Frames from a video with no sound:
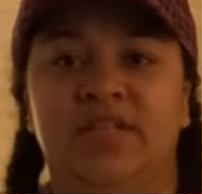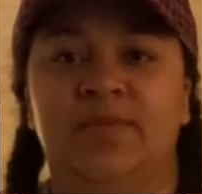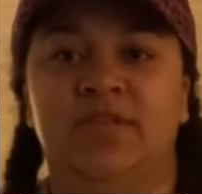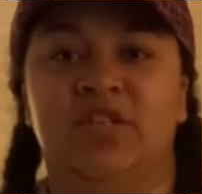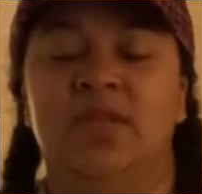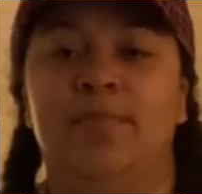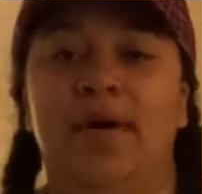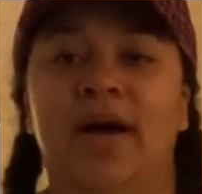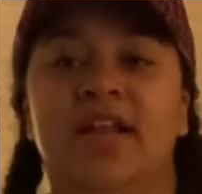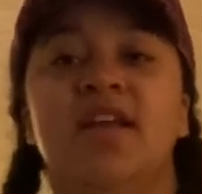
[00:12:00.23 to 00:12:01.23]
especially in the
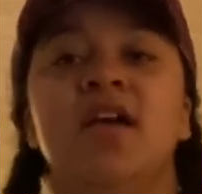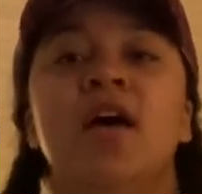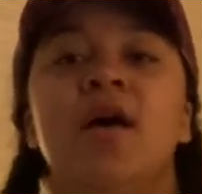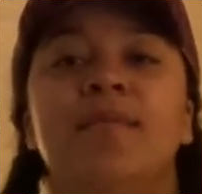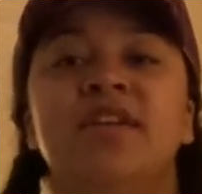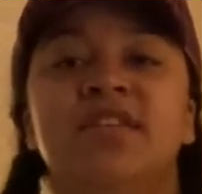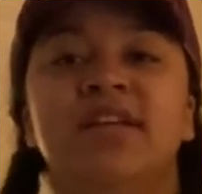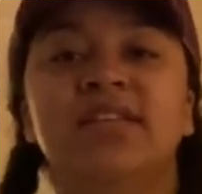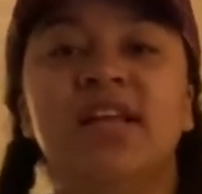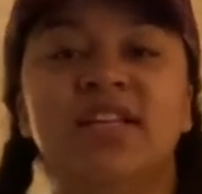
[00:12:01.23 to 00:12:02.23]
body, but it
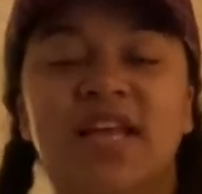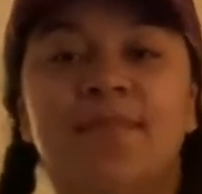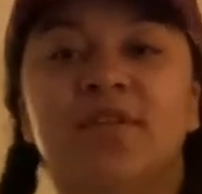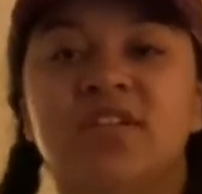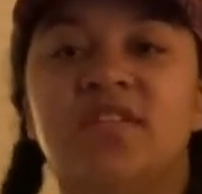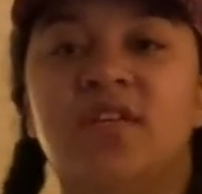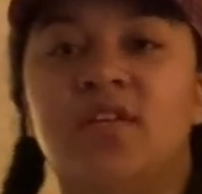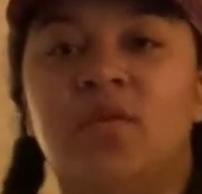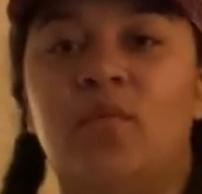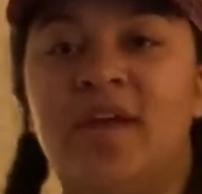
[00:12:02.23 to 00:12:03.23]
does kind of taper to
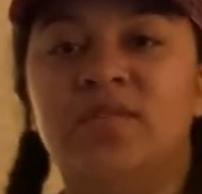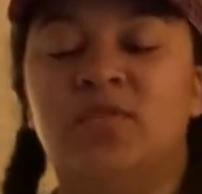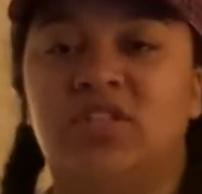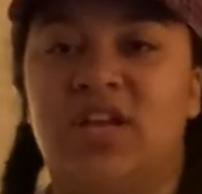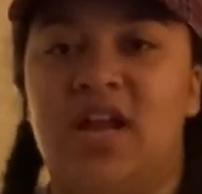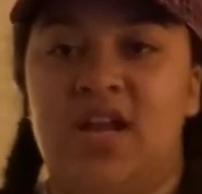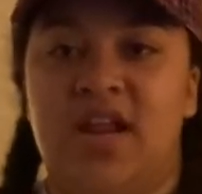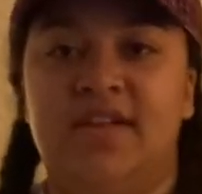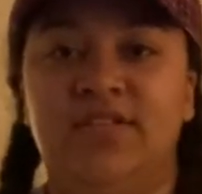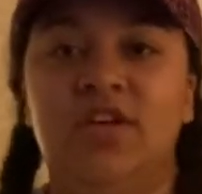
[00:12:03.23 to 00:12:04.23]
the waist, which is kind of
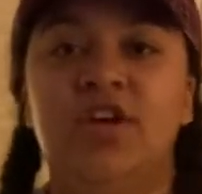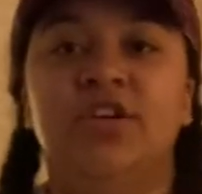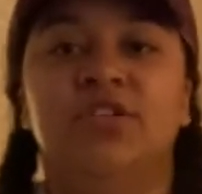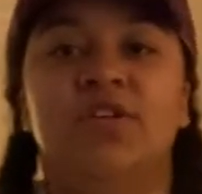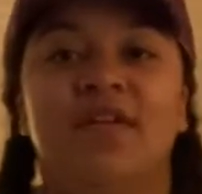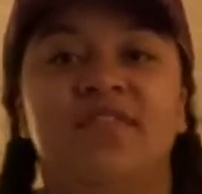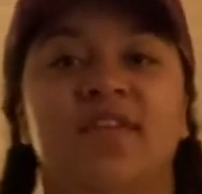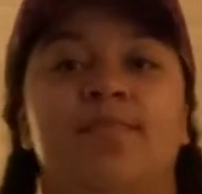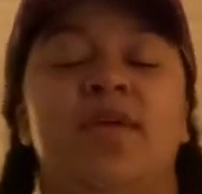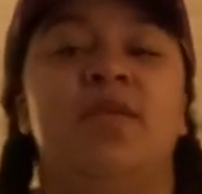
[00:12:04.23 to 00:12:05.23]
nice. So you have this
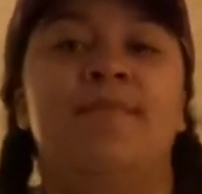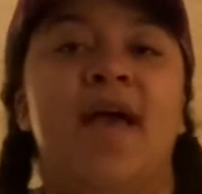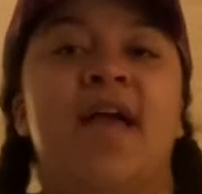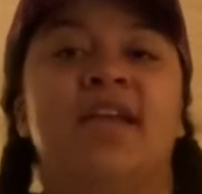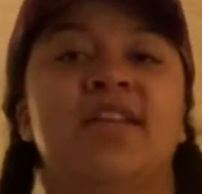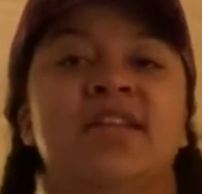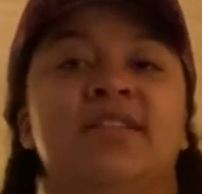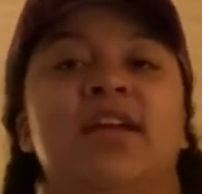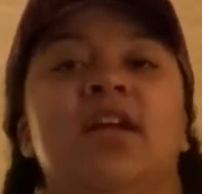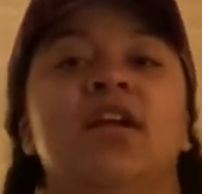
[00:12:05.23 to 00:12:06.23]
like big bagginess
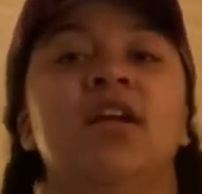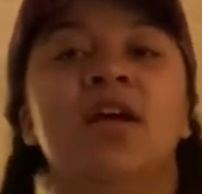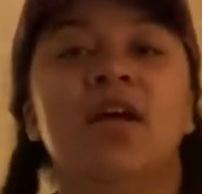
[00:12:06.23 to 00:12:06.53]
hair,